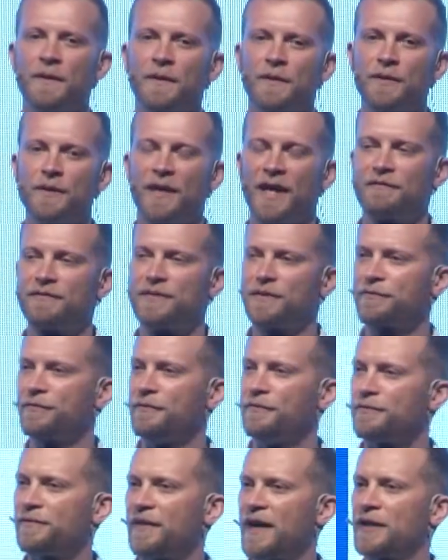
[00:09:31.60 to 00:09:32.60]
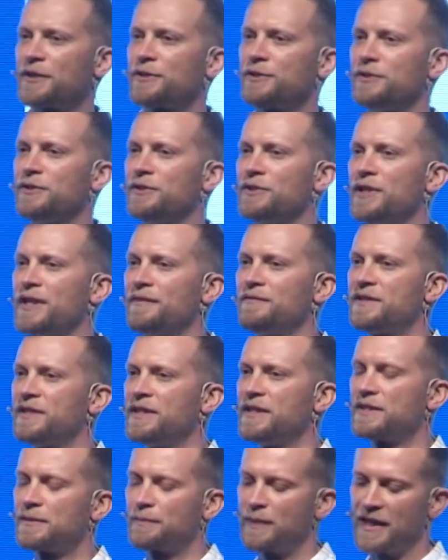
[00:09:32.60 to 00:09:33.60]
You have different factions, you have
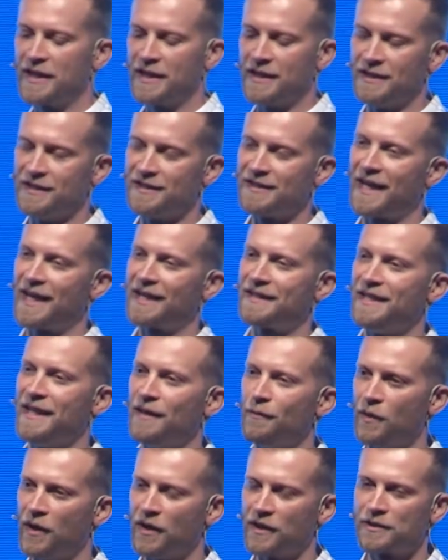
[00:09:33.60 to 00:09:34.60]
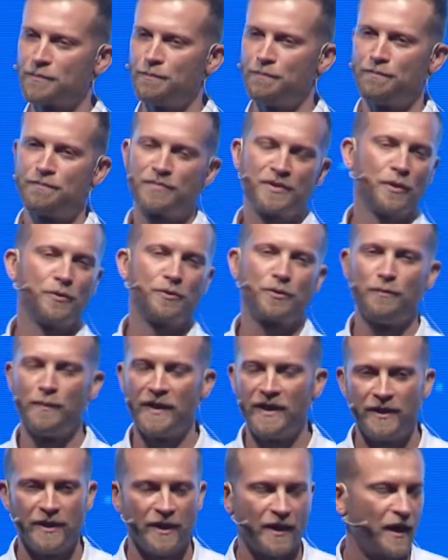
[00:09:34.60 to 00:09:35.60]
DSPs, ad networks, social
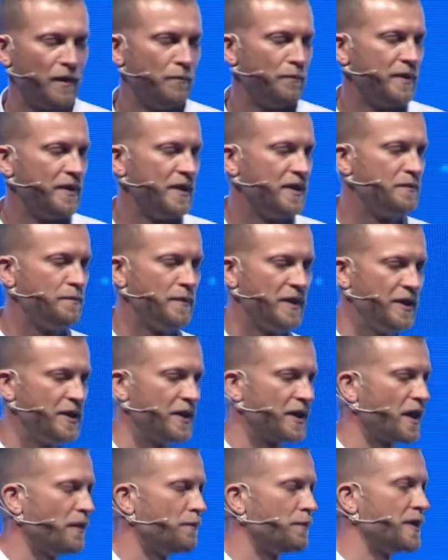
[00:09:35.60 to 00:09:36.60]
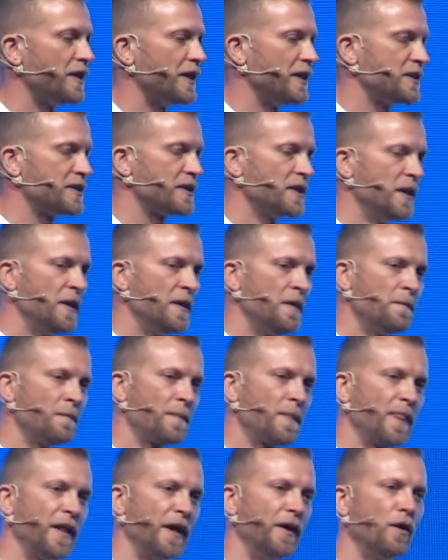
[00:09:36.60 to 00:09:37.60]
media companies, media companies.
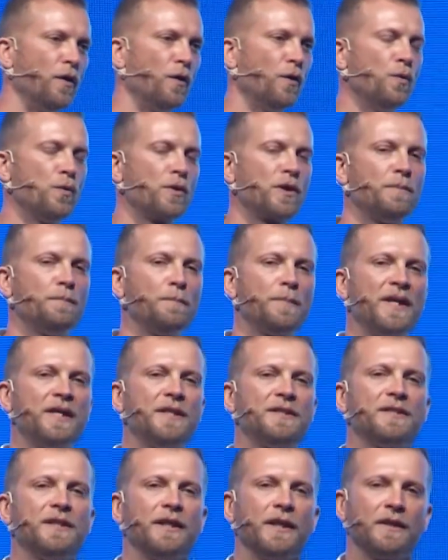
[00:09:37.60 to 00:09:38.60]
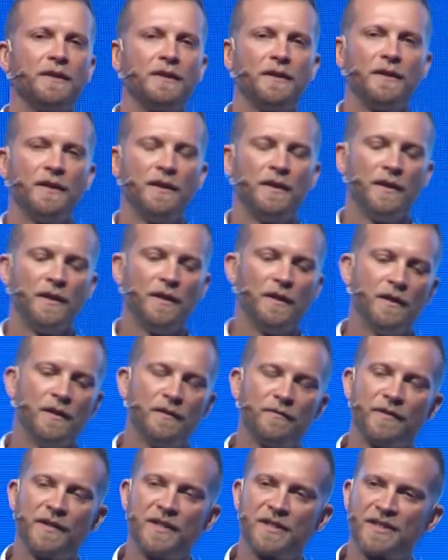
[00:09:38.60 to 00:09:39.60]
They are all competing
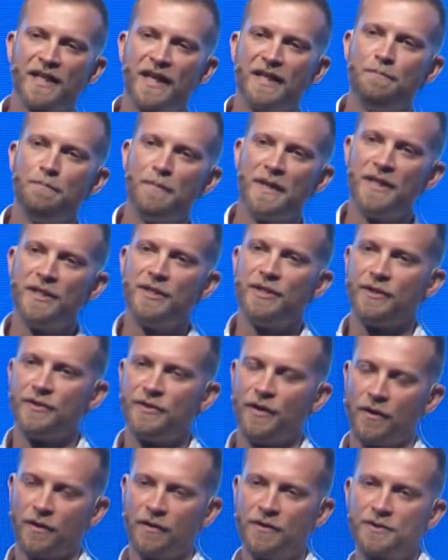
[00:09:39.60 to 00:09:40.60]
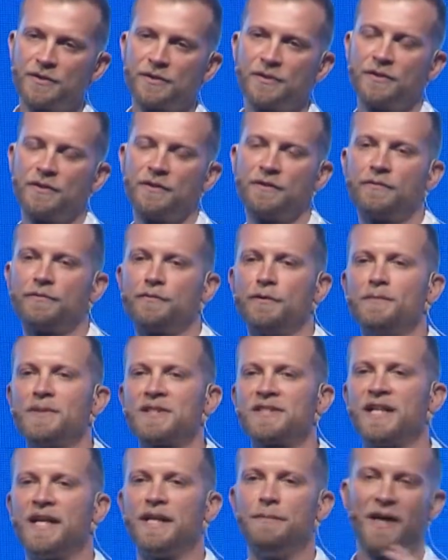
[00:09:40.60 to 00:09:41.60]
for the same media dollars from
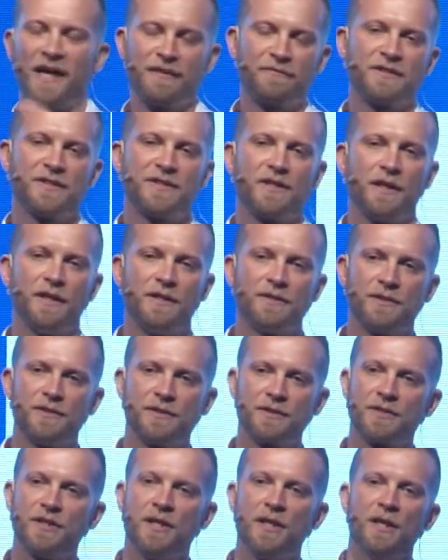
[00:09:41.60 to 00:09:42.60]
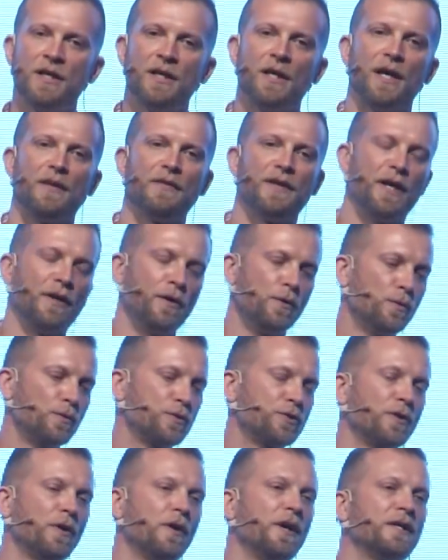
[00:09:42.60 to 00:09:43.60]
the same advertisers, and they're all
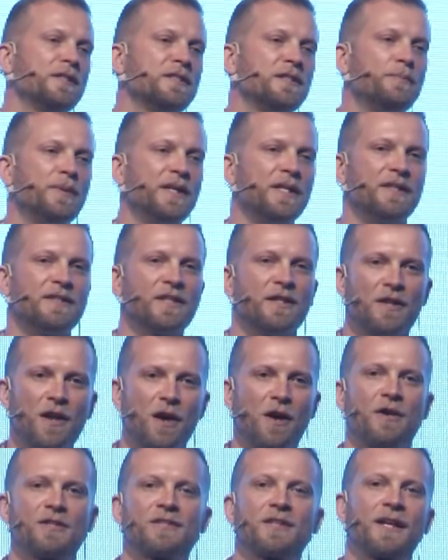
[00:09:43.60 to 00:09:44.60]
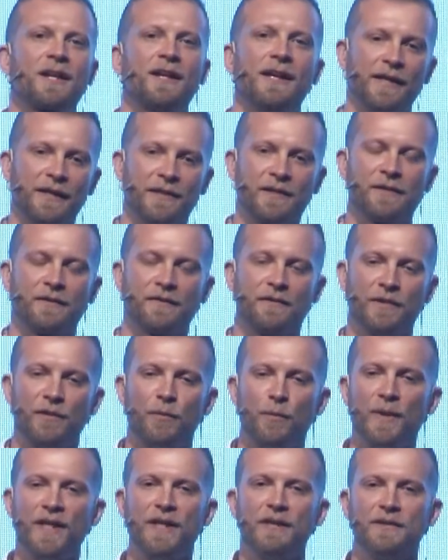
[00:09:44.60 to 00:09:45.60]
trying to be the last click
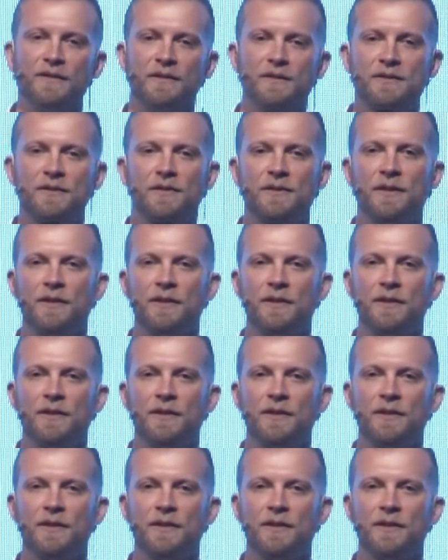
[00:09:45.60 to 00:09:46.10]
that wins,